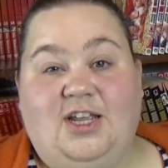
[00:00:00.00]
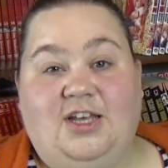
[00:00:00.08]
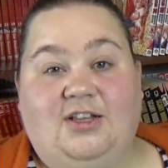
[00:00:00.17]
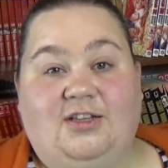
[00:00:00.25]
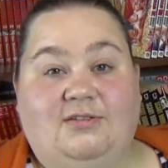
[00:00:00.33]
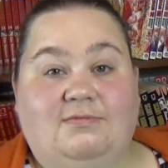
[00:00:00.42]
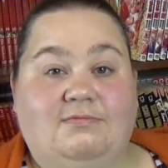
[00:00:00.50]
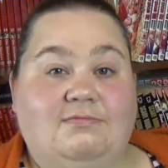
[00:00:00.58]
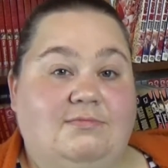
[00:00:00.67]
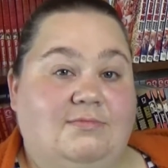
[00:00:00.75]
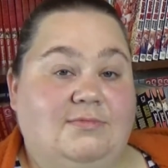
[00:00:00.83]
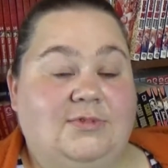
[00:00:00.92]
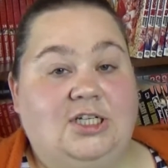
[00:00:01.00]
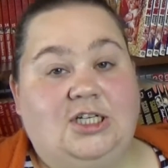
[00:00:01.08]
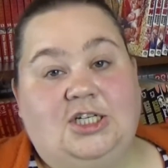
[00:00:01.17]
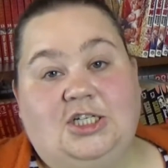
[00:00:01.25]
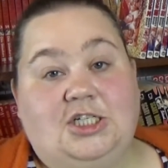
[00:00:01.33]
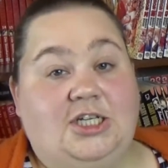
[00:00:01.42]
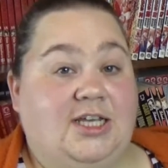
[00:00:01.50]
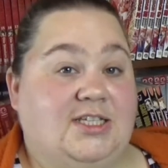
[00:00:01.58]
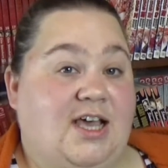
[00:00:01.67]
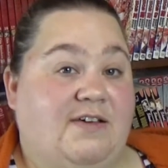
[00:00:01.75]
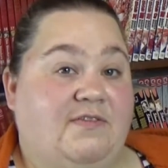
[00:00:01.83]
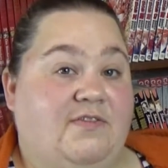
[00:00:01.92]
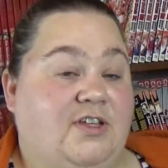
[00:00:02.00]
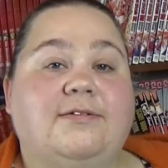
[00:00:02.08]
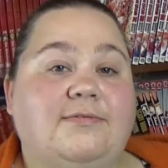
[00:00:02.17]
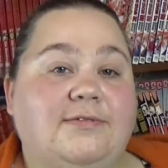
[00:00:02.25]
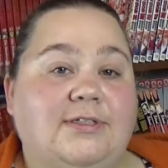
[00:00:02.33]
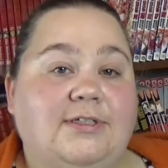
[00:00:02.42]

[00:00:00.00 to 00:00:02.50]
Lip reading: deal and she has half of it.